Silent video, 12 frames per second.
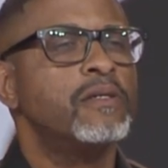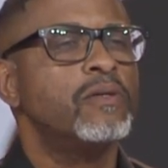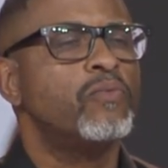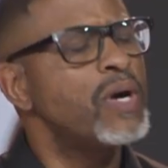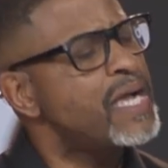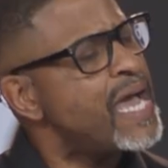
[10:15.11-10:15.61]

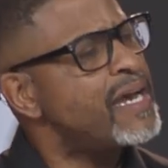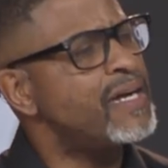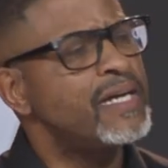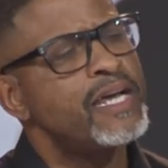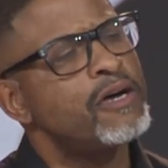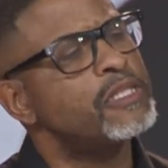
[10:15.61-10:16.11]
What kind of
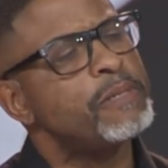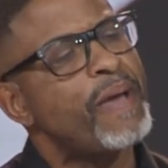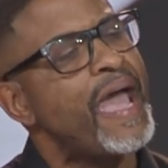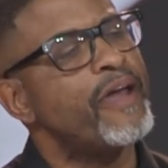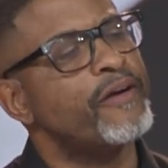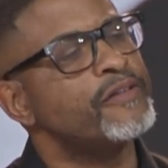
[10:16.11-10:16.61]
unhealthy
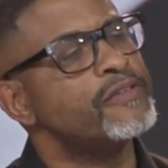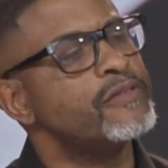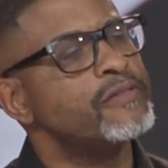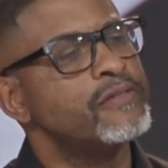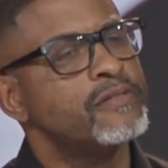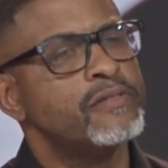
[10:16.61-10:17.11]
patterns
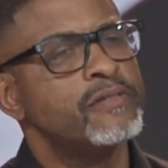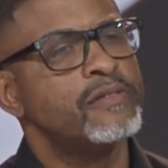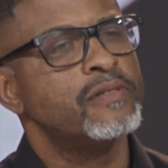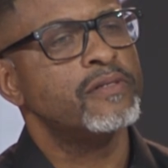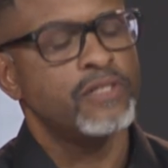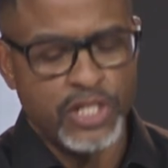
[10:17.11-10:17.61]

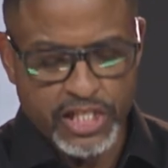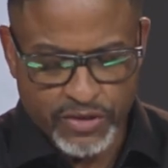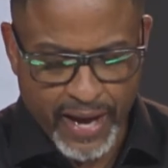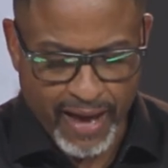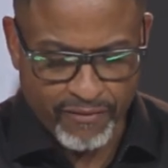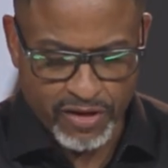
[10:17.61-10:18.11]
did you
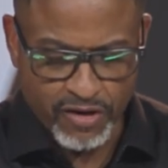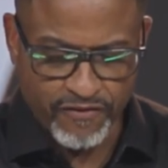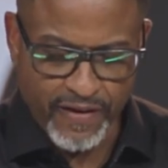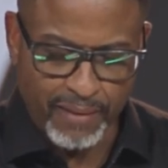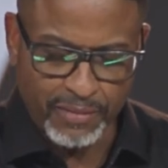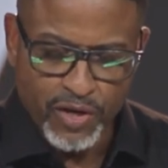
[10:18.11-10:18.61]
have in your
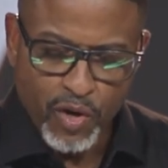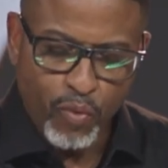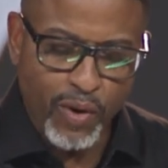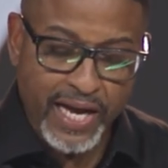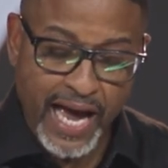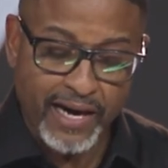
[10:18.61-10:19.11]
family?
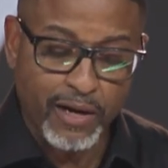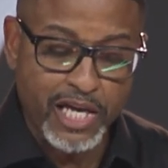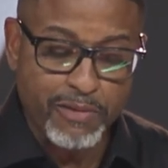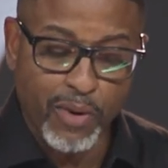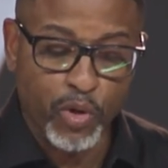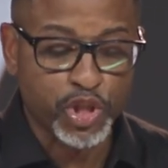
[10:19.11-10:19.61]
What kind of
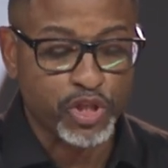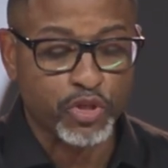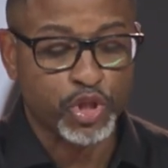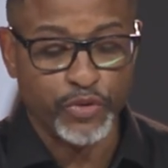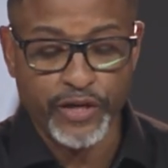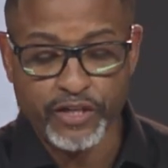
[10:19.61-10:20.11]
emotional
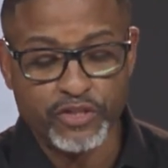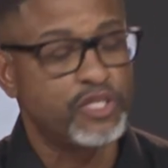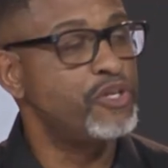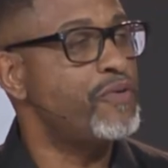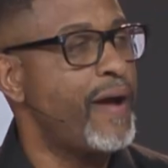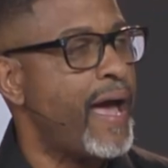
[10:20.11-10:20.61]
triggers do
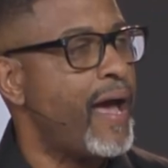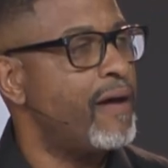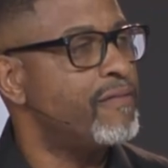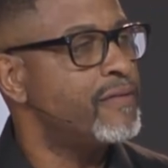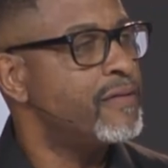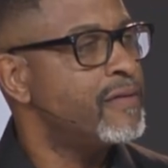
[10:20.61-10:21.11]
you have?
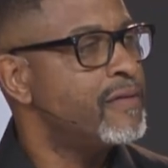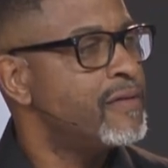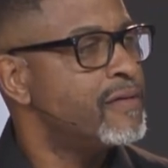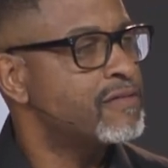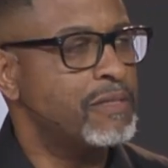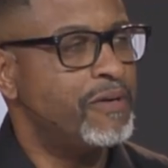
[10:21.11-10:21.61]

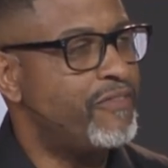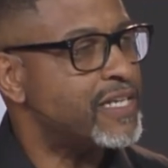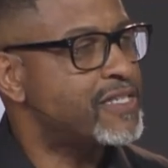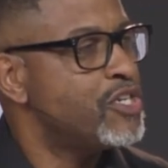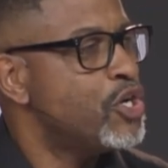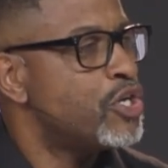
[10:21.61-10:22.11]
Some of
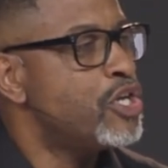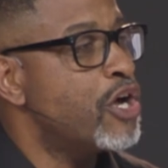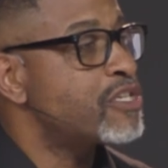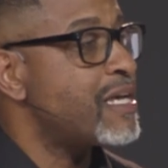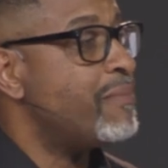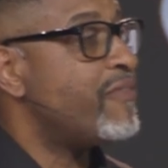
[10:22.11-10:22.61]
us, you know,
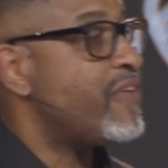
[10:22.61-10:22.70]
some of